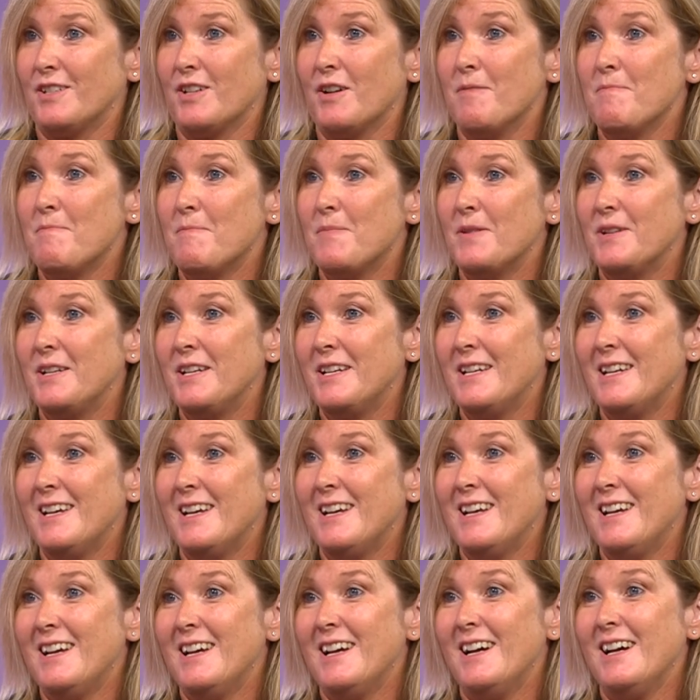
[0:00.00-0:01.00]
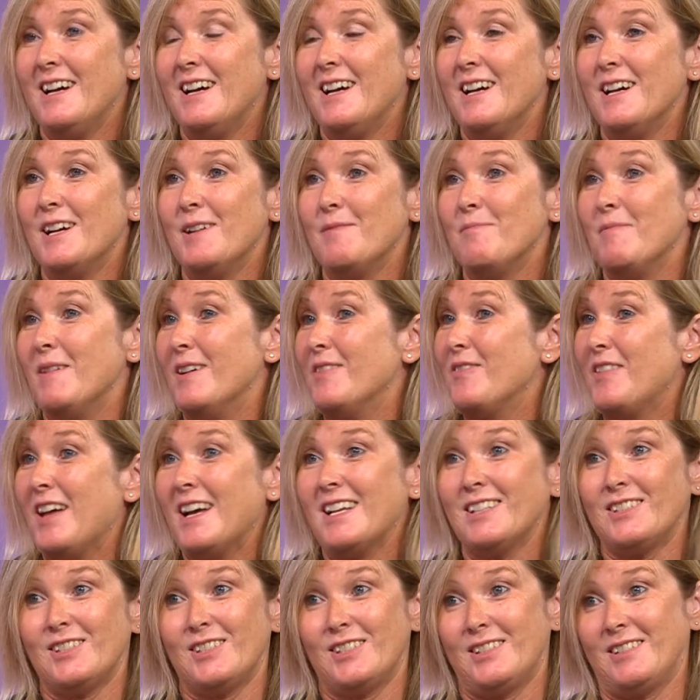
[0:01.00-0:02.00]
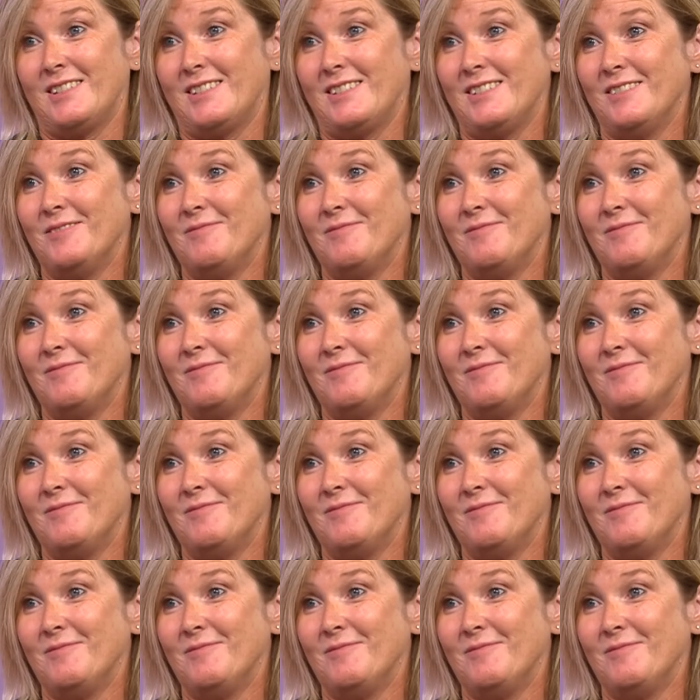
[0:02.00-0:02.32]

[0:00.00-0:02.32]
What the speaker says: company. And that's...